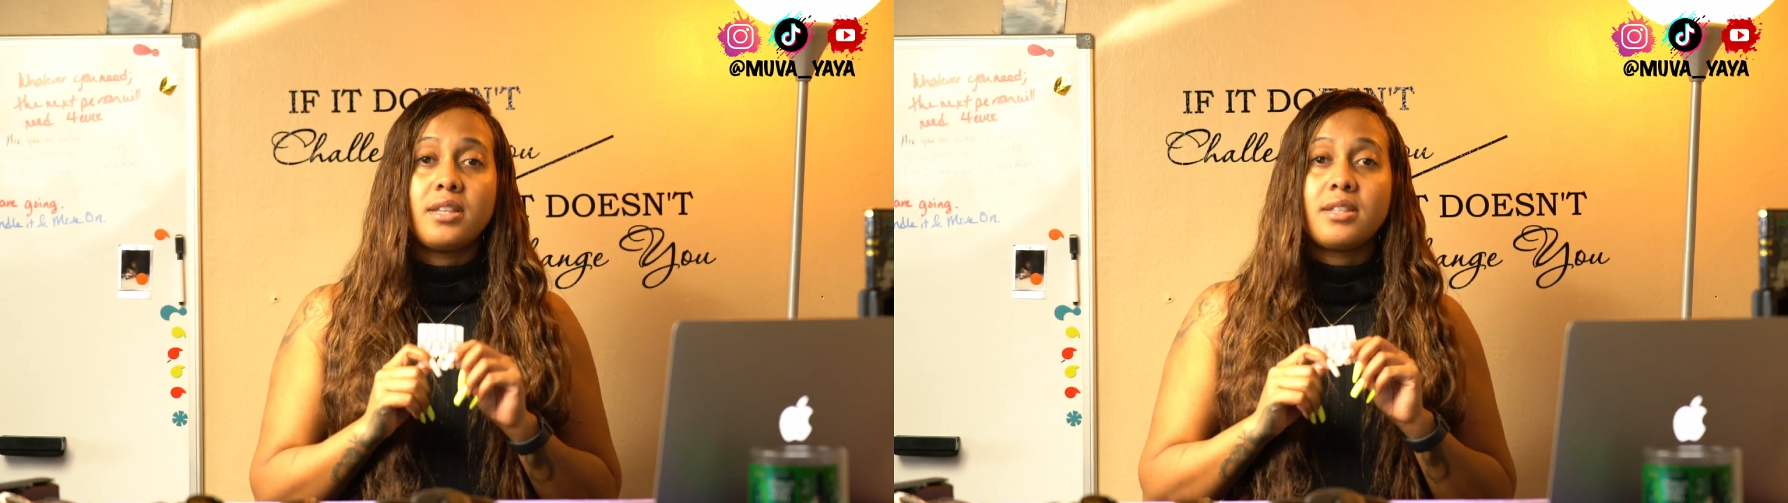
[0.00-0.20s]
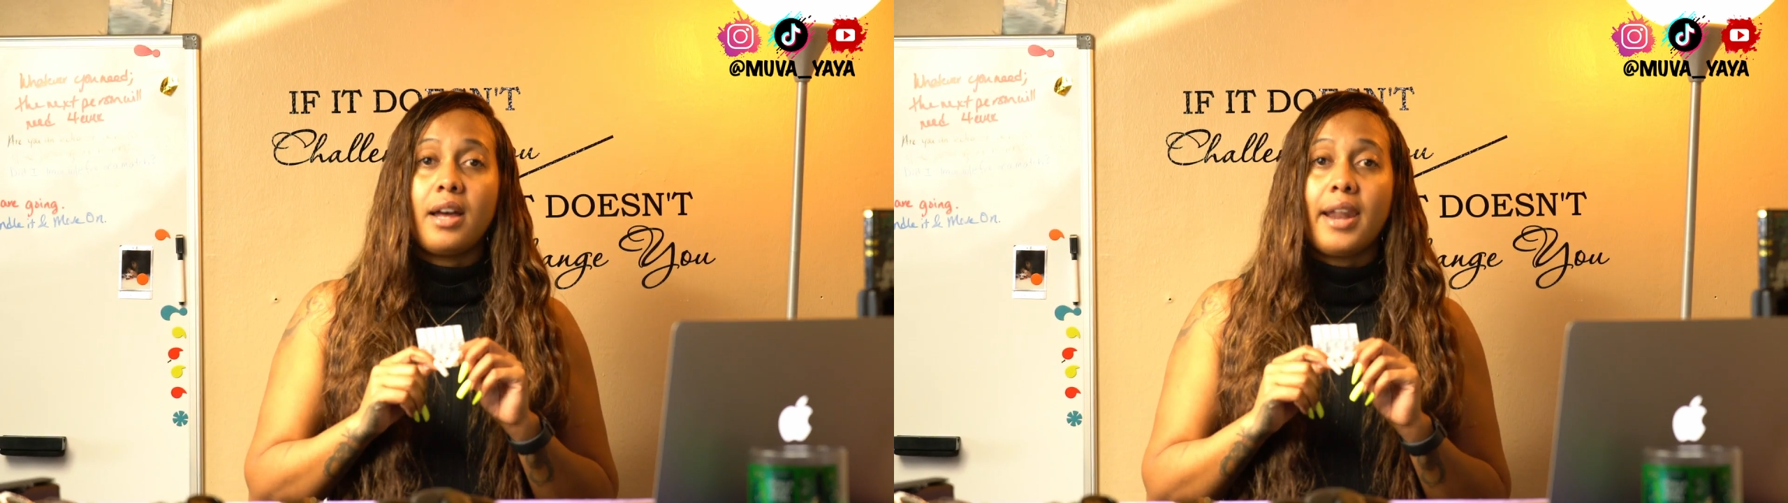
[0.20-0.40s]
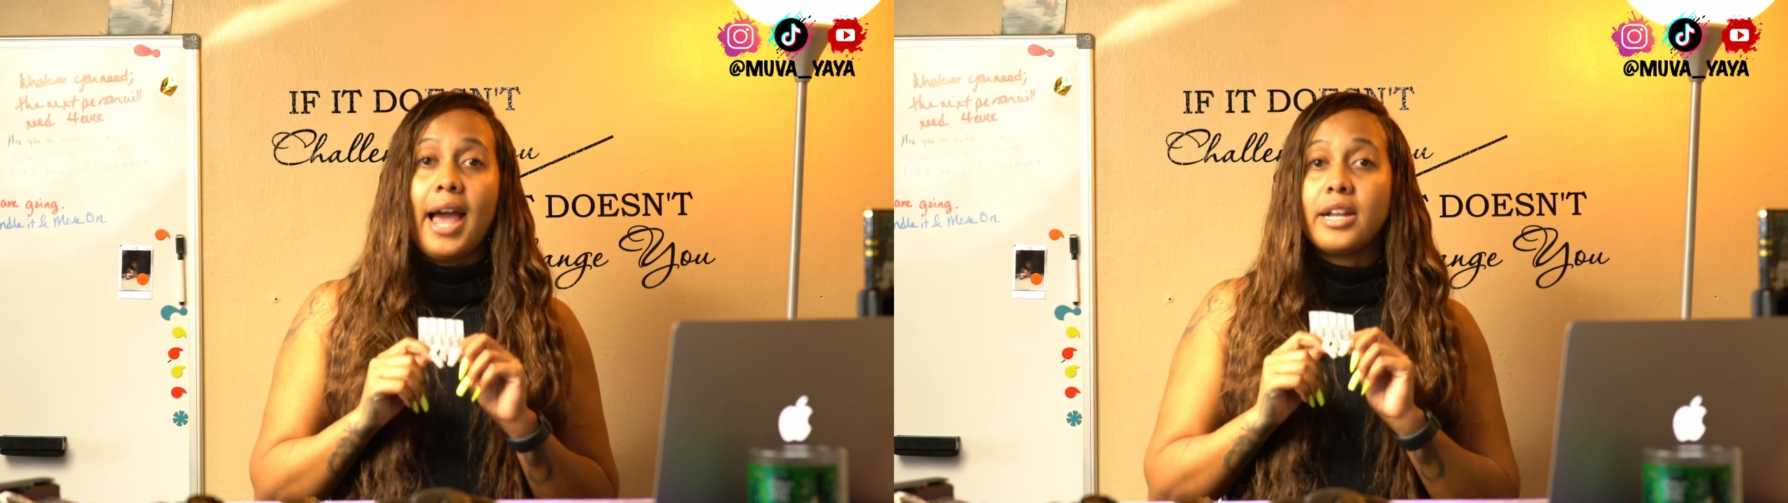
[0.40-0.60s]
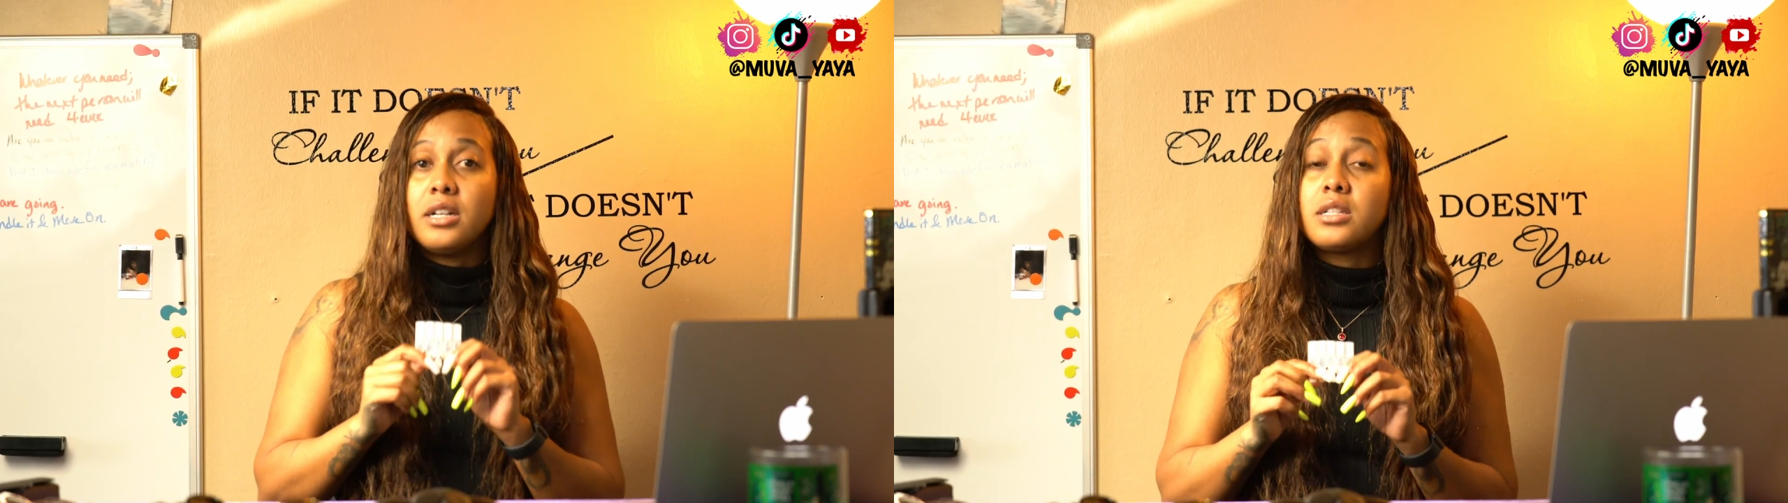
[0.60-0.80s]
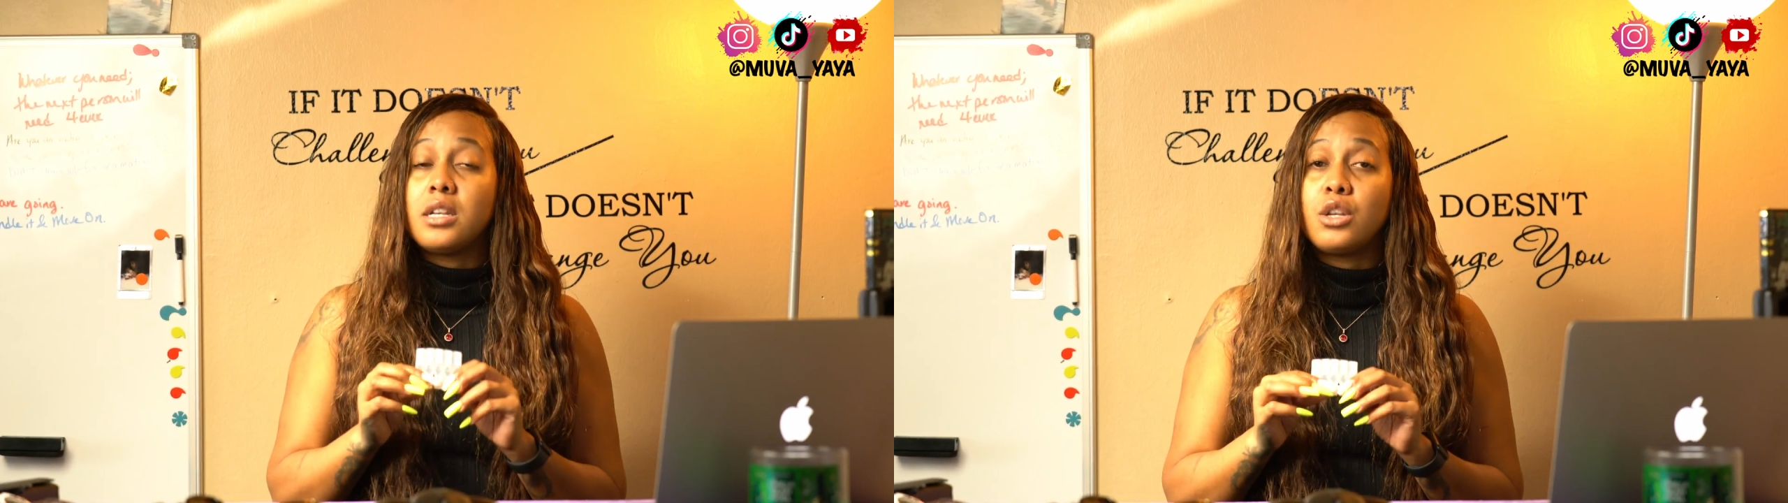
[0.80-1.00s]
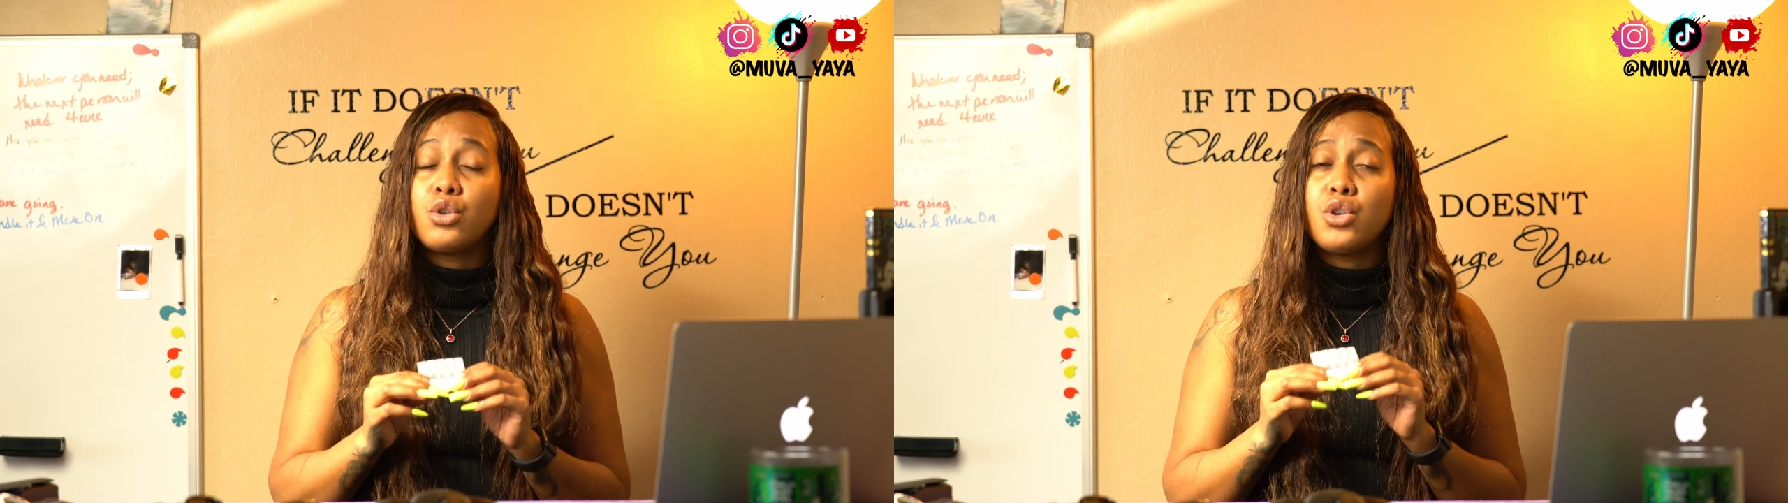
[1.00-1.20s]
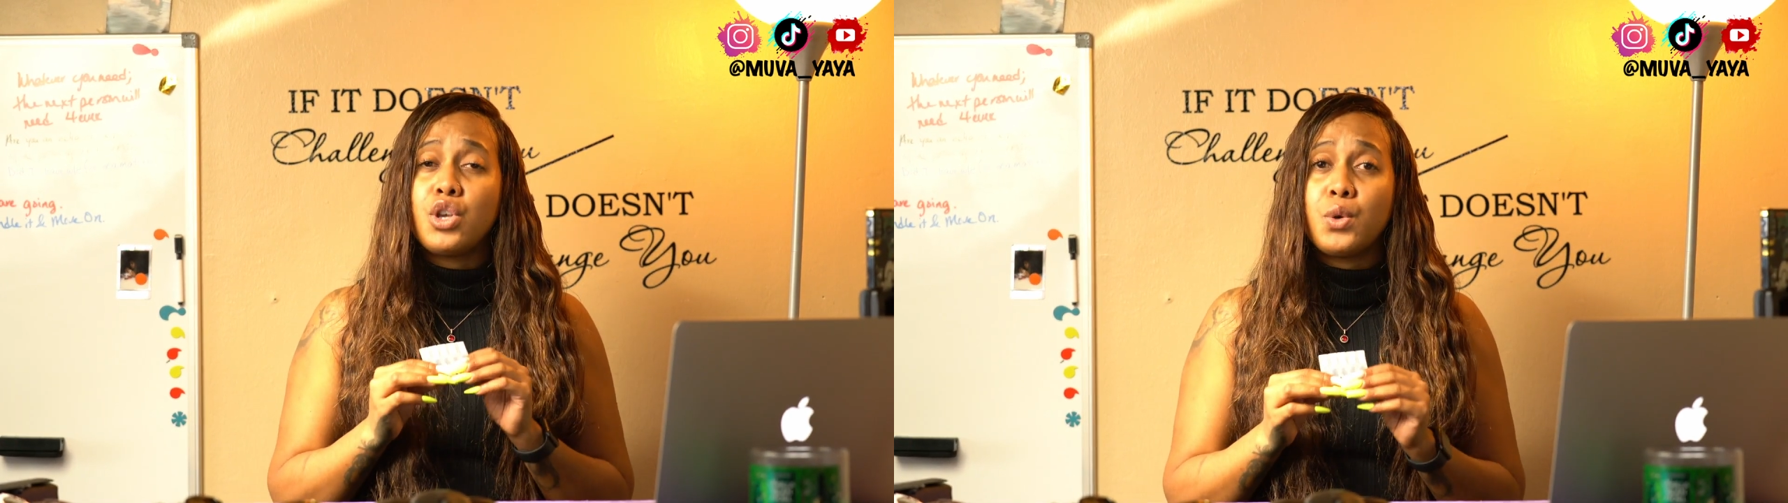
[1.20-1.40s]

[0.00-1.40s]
is that I continue to